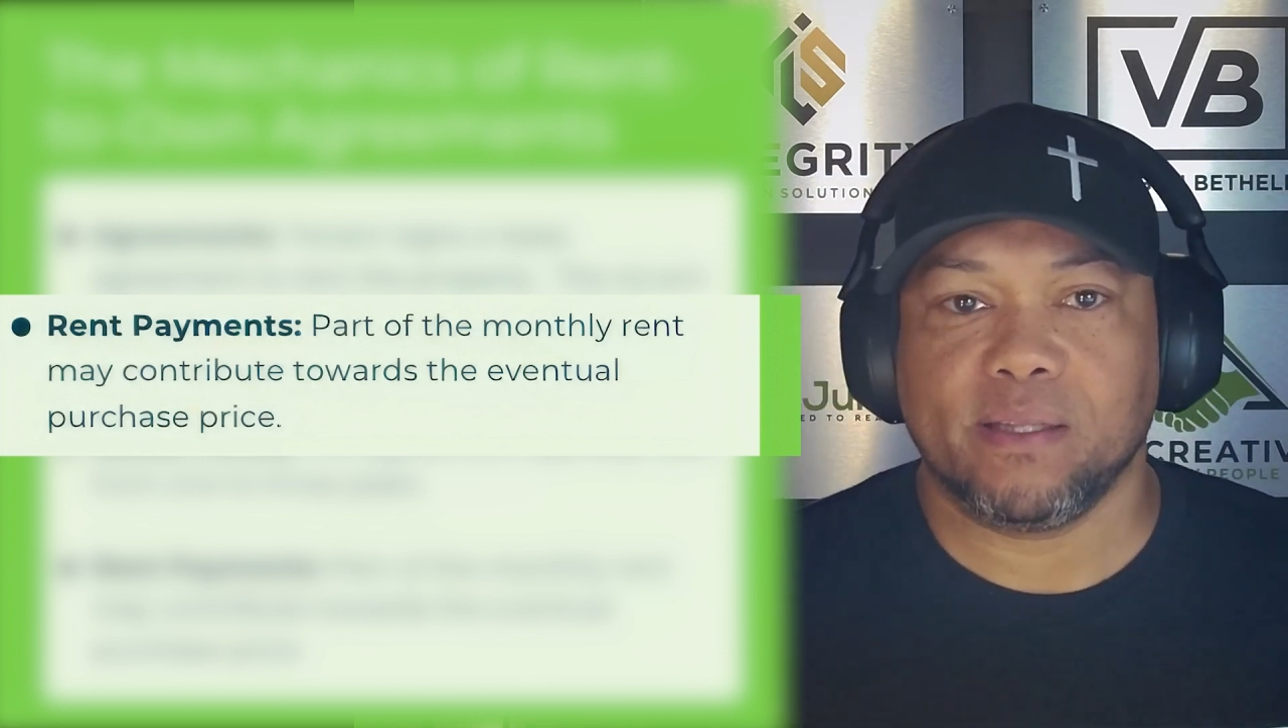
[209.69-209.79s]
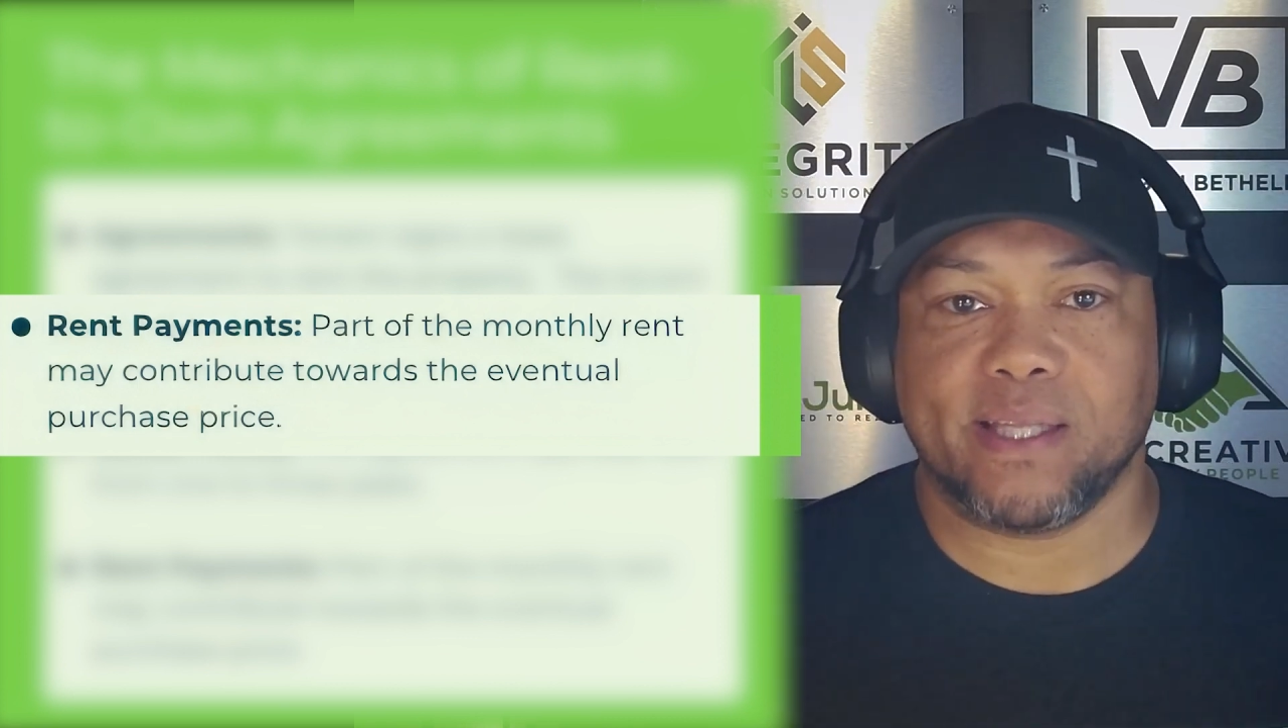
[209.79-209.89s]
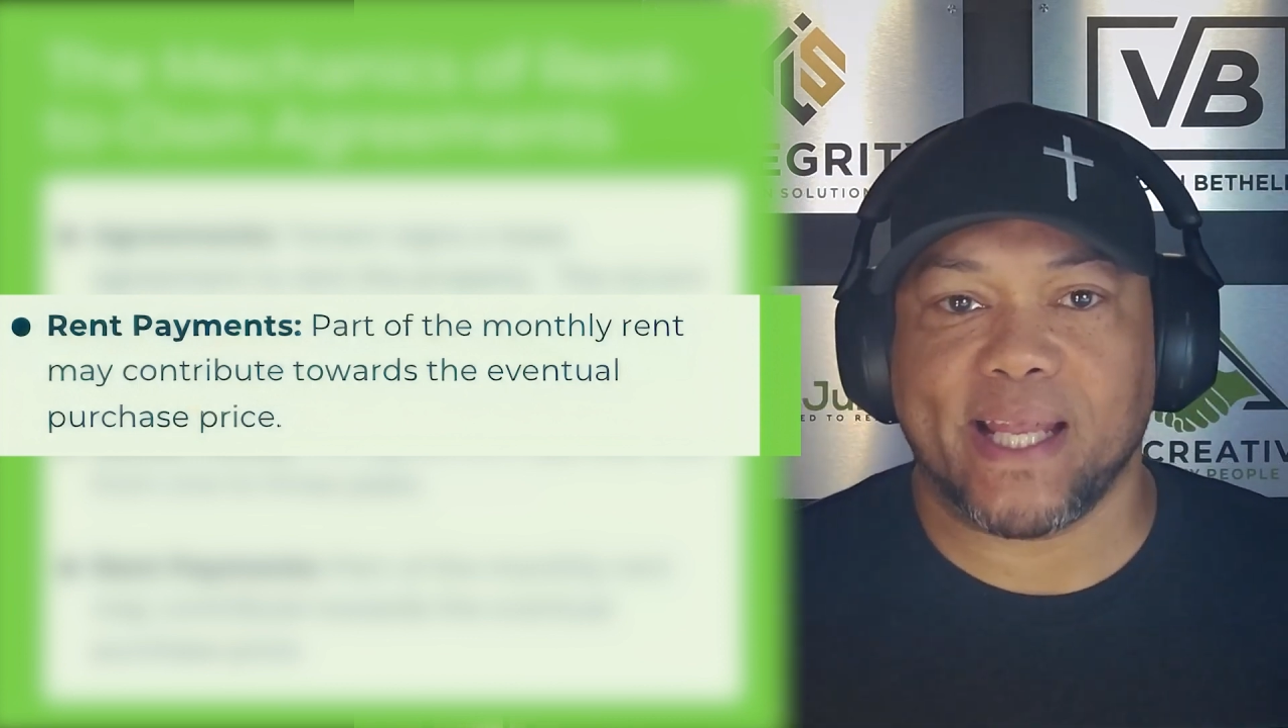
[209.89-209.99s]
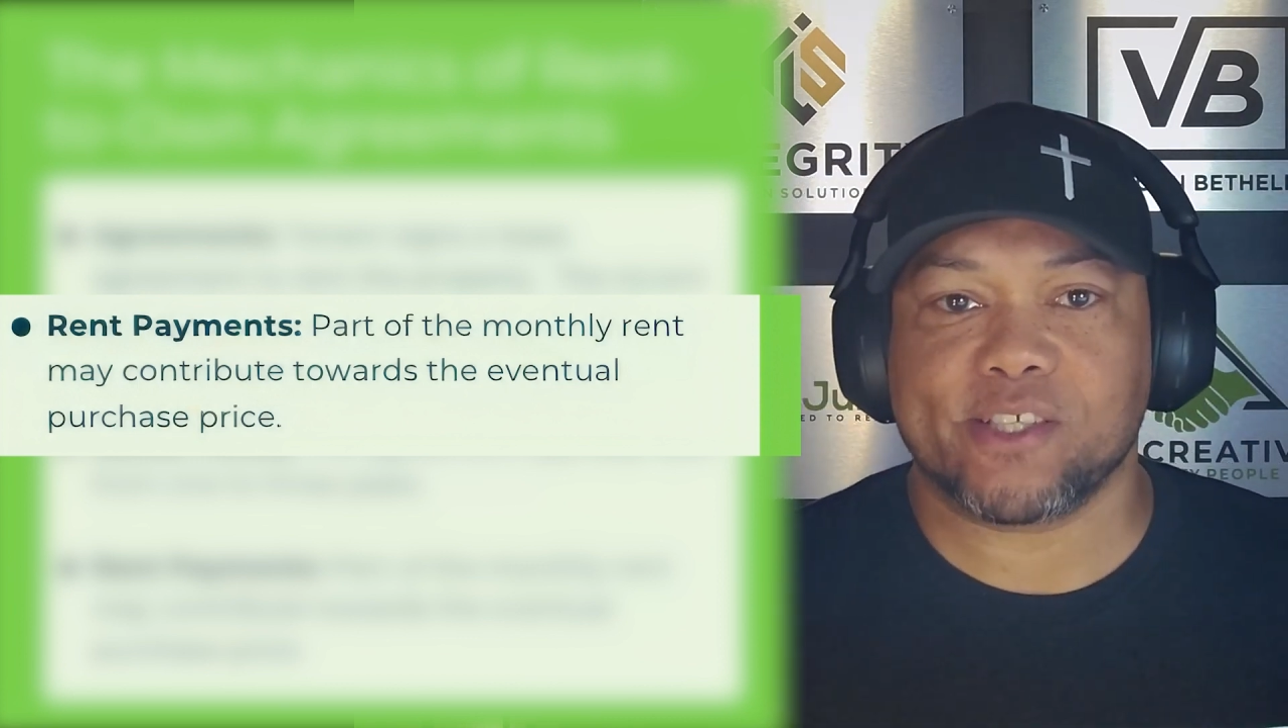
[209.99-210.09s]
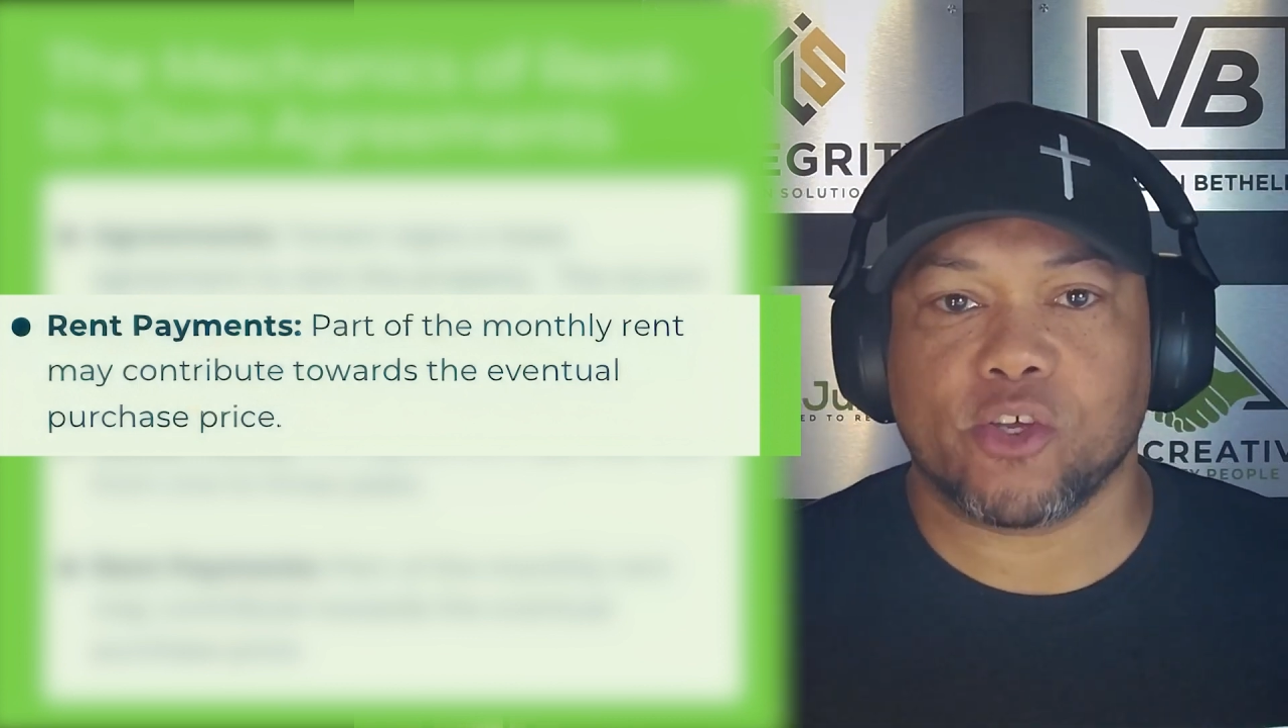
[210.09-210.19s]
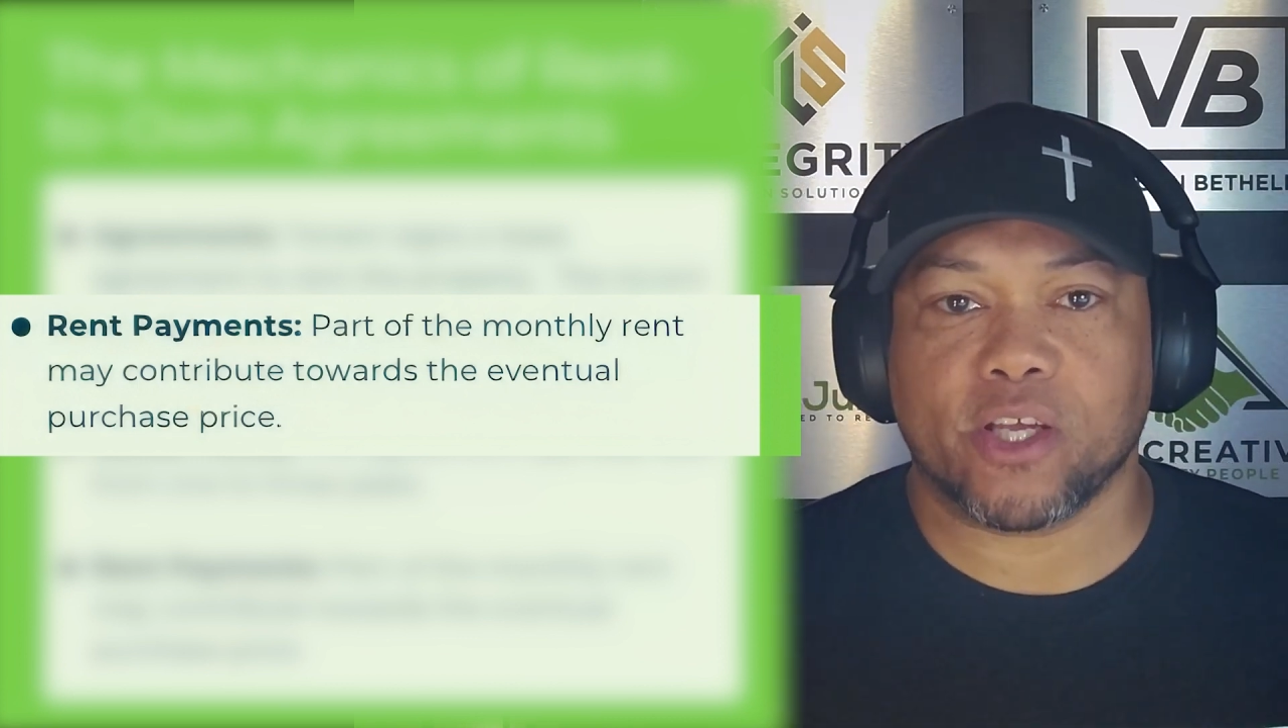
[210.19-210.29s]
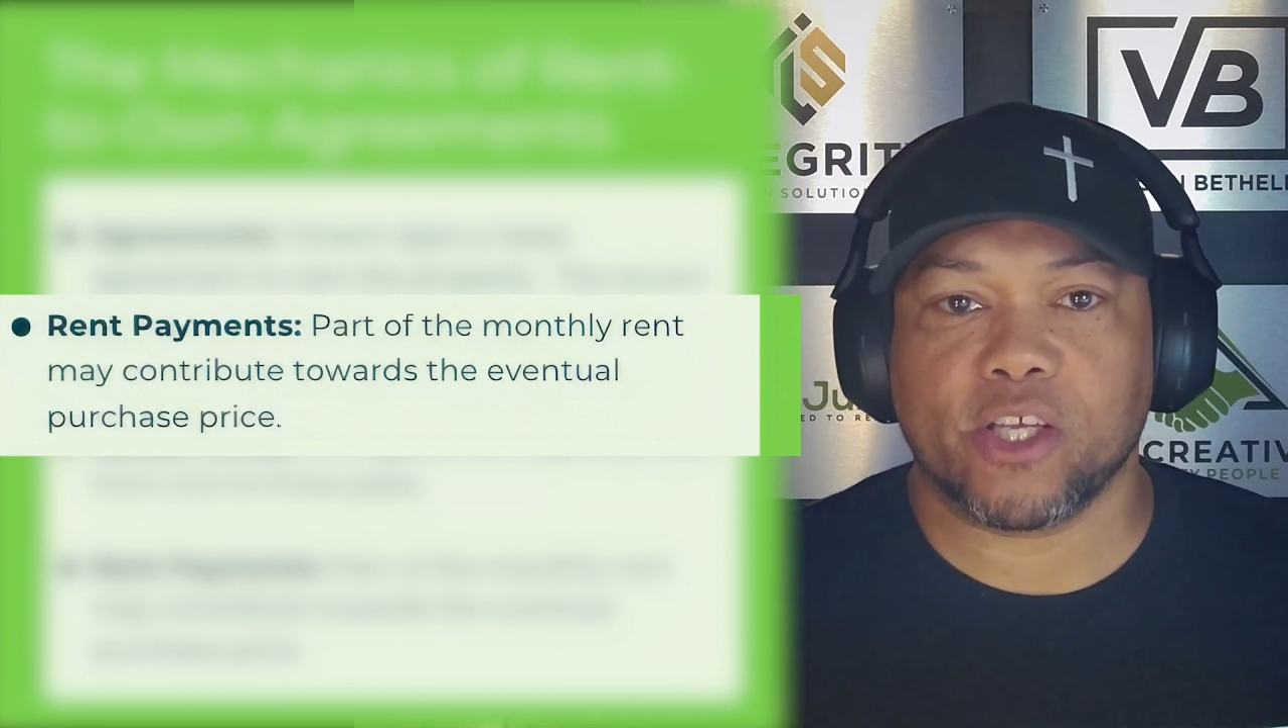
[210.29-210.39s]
that is going to